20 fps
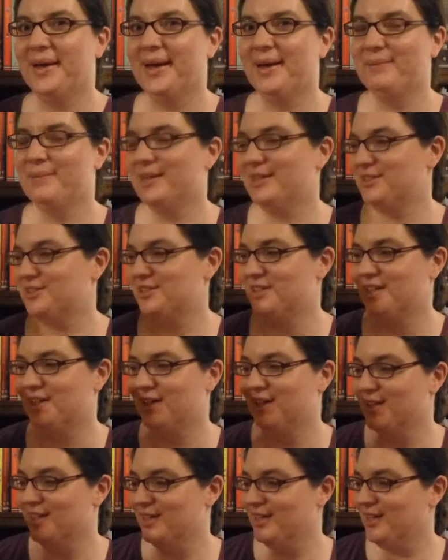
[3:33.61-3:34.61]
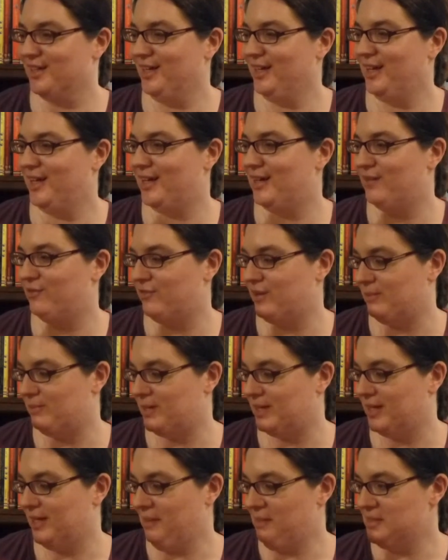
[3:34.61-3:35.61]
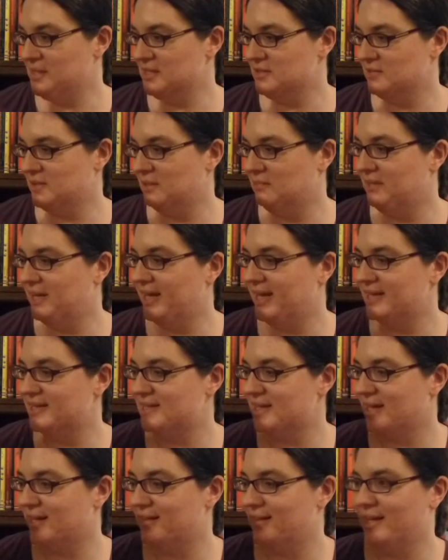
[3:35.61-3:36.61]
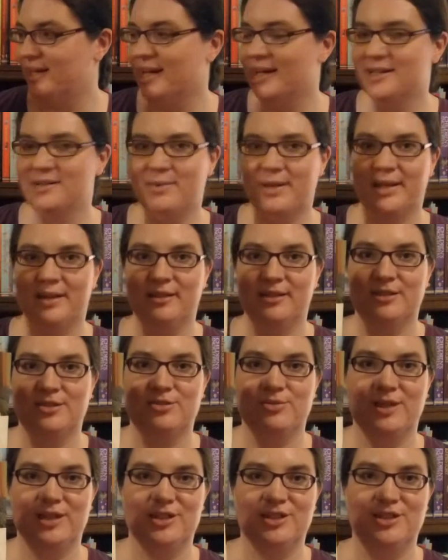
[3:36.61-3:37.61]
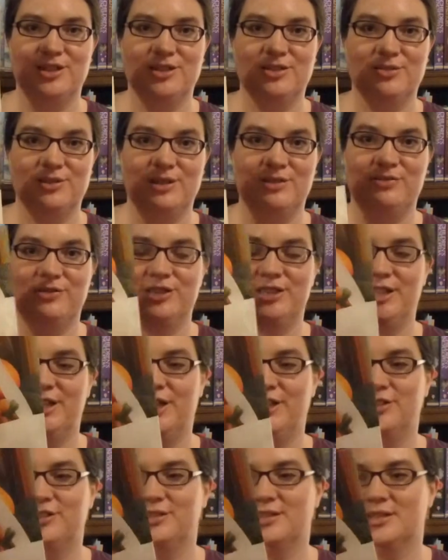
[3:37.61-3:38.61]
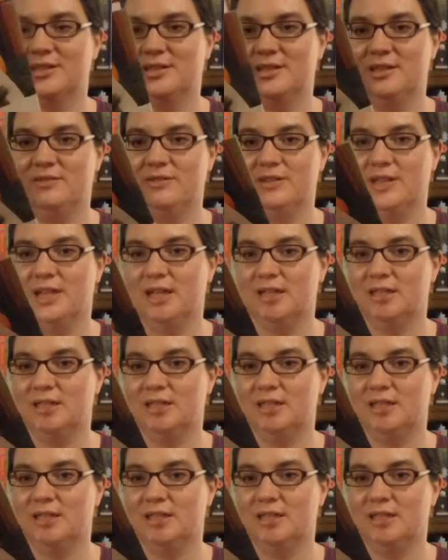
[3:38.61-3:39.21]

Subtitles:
I'm not sure if I'm going to keep this one. But it's a healthy guide to making the switch. It's really for teenagers because it even